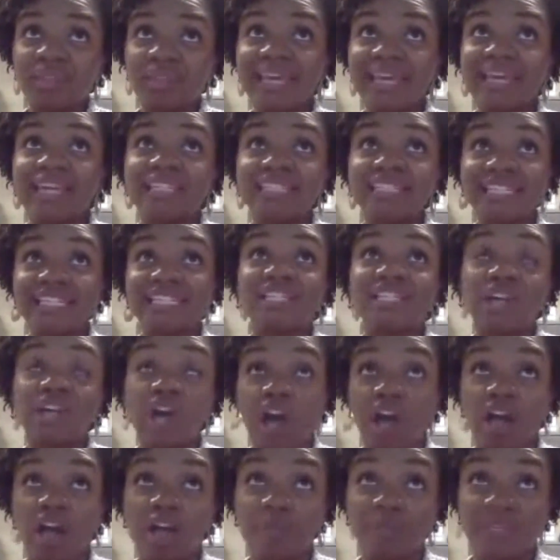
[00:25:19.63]
They did
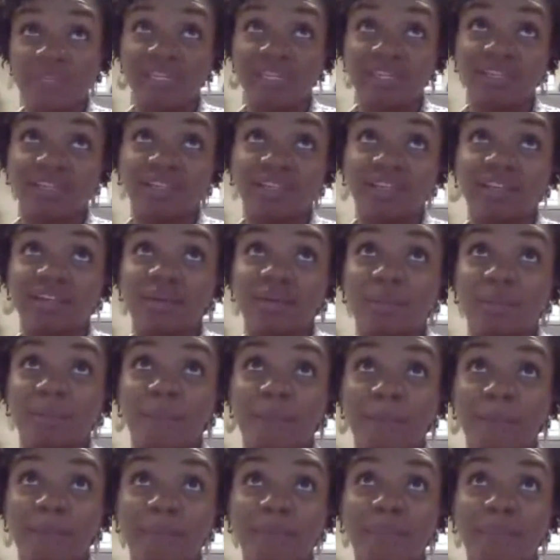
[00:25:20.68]
call me
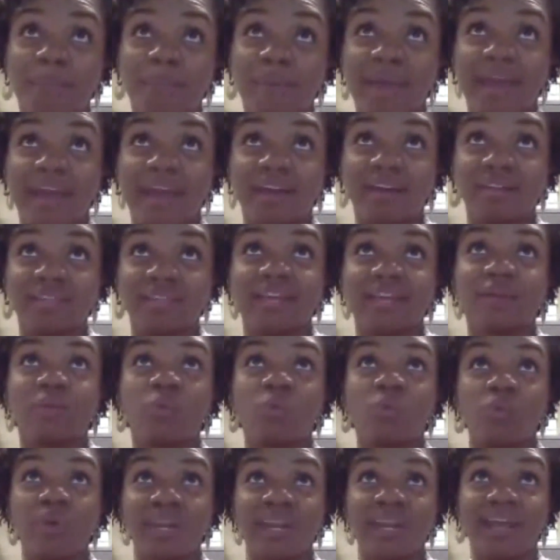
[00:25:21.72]
back
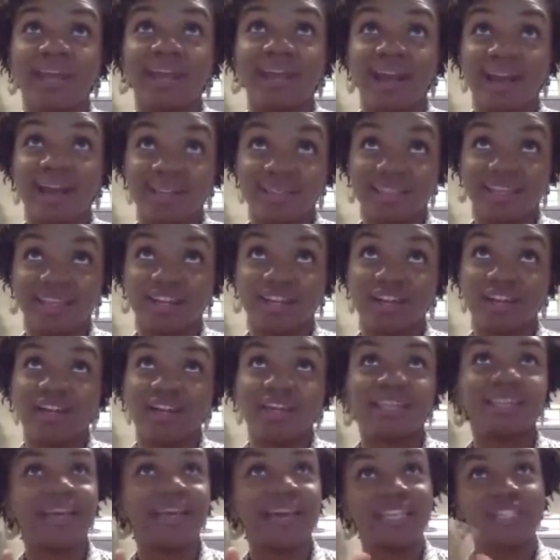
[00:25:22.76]
like when I got there.
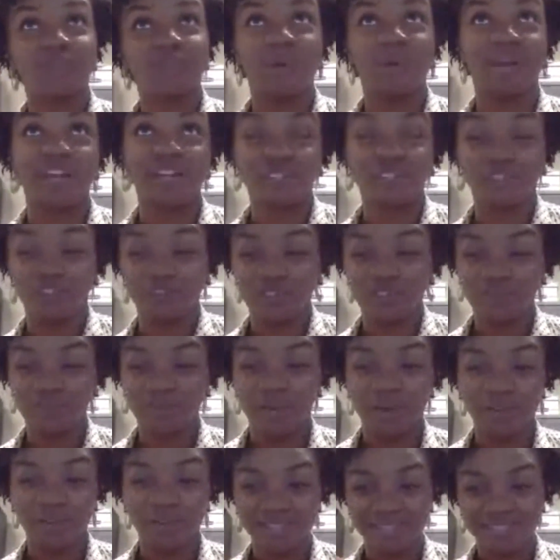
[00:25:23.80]
That's why I drove 2
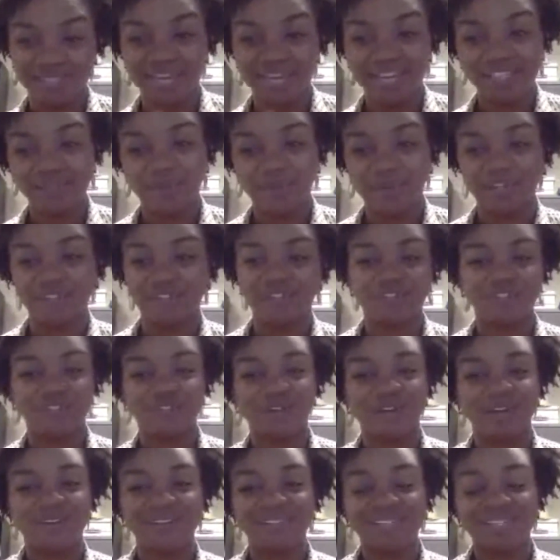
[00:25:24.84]
hours. That's why I drove 2
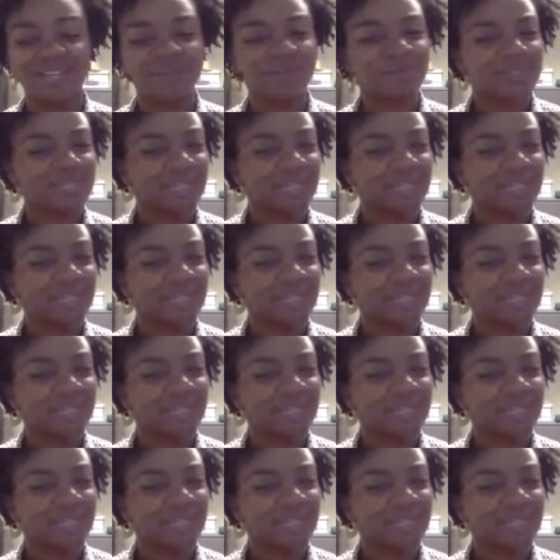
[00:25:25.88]
hours.